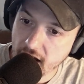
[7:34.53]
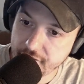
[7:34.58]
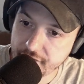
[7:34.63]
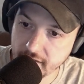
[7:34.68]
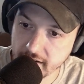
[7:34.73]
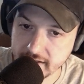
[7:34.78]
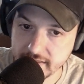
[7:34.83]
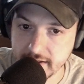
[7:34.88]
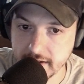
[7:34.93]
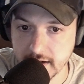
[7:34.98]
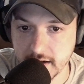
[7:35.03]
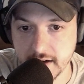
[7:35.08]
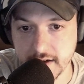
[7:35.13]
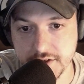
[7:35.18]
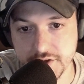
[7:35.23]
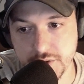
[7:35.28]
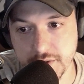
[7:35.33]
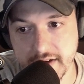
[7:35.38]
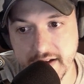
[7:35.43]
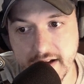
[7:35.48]
I feel like they're
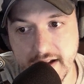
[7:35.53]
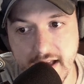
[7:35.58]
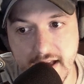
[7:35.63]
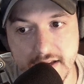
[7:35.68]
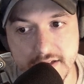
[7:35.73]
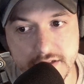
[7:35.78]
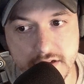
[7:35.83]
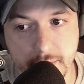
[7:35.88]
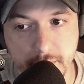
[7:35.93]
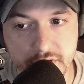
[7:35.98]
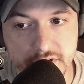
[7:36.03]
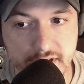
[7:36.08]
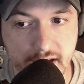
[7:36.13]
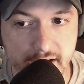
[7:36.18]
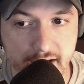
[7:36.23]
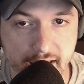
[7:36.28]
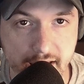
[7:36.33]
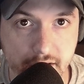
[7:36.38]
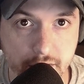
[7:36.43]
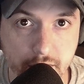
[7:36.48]
treated as numbers
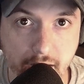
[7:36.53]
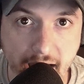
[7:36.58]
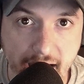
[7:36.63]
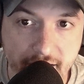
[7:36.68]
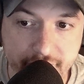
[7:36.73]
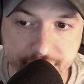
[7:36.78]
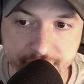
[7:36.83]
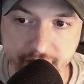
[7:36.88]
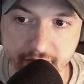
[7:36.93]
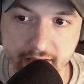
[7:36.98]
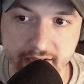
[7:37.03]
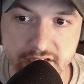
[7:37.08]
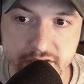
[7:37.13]
on a graph,